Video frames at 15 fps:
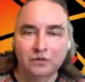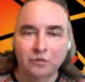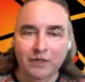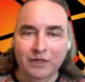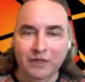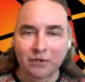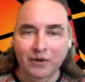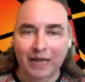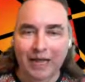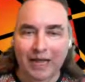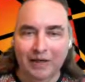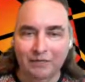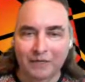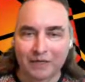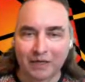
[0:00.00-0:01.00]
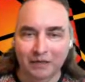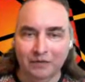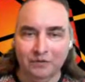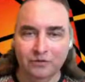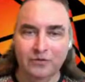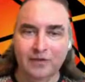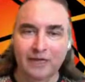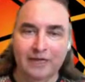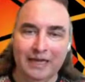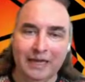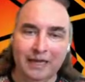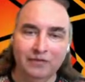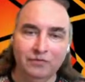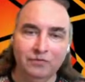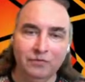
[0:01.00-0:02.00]
we don't have to understand
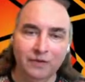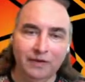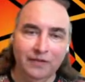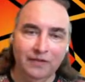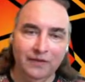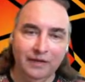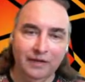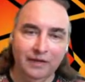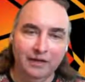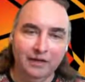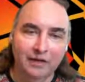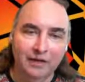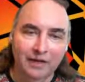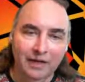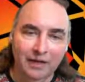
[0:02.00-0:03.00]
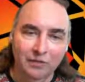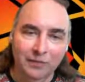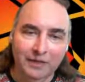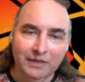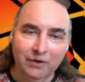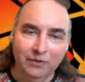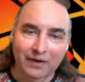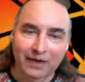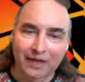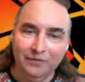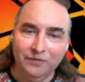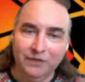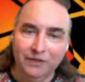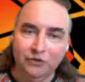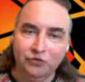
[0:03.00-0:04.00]
everything and we don't have
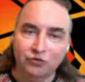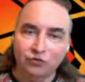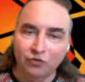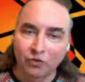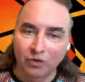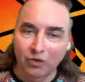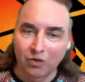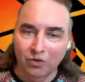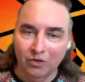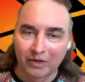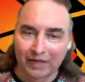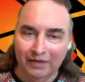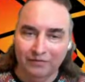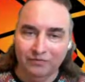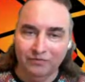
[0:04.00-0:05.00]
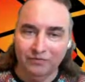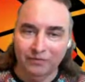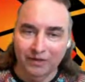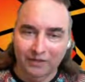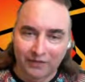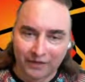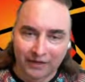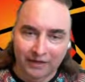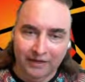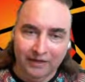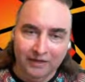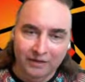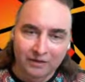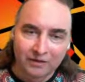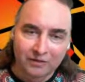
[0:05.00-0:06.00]
to control everything,
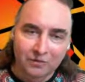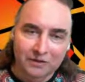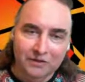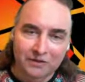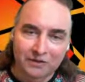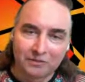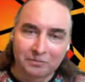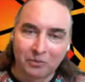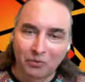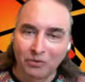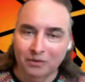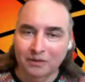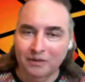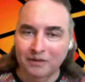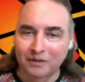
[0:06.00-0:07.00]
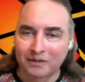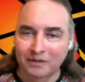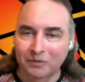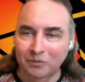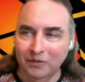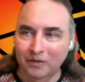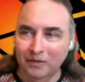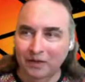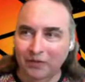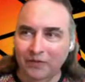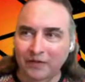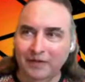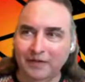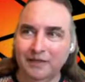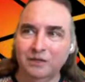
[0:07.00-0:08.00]
which is important. This is one of the
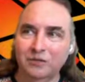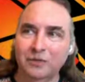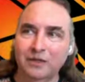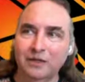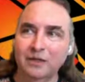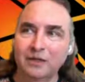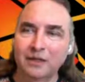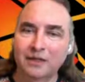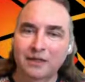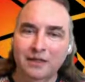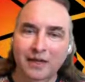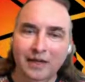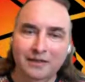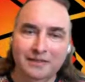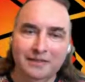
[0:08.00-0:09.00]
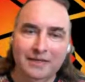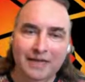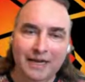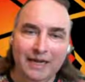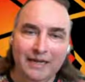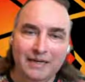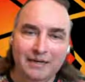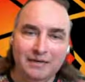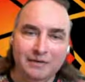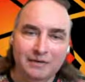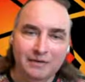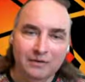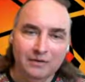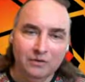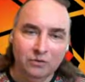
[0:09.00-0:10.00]
things where SDN
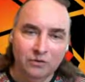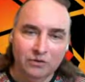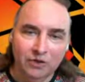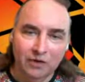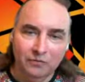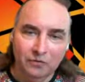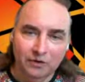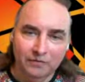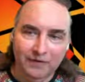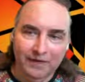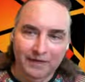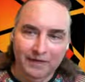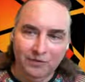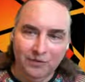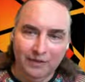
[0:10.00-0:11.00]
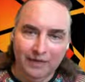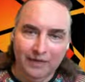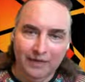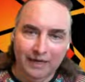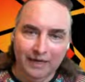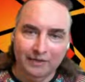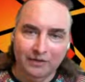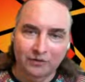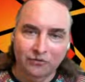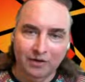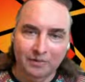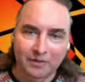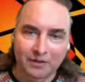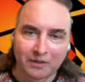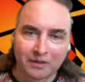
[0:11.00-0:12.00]
or software defined networking got into
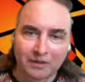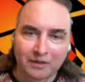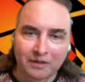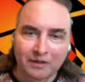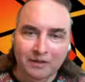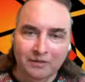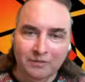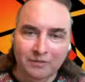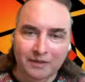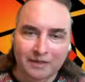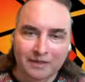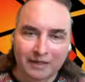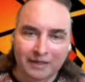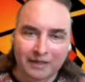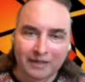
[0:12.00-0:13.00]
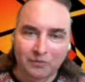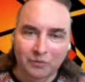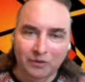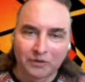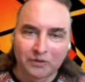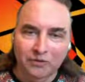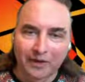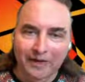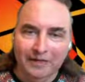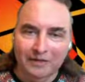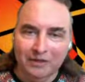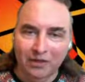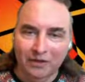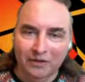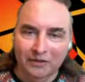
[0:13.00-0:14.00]
trouble, was that it worked great as
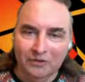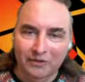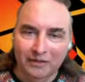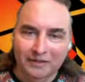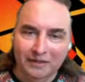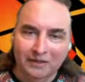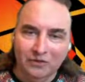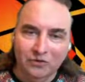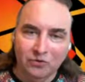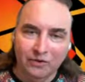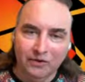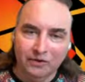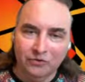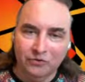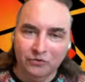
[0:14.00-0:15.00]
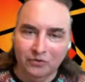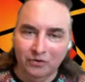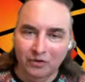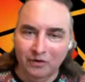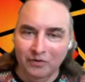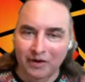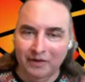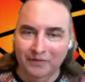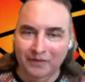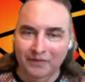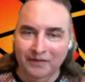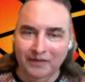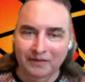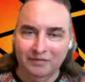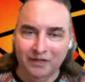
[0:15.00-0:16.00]
long as you had dictatorial control over
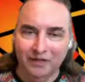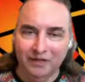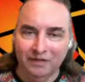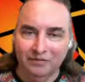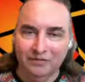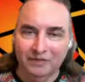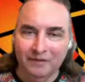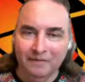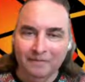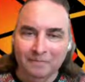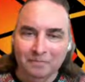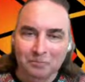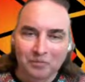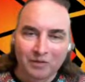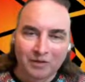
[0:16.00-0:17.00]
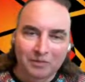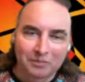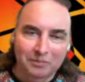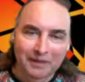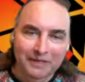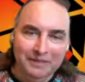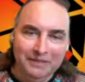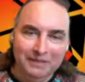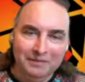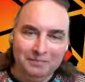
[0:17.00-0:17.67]
everything involved, but it didn't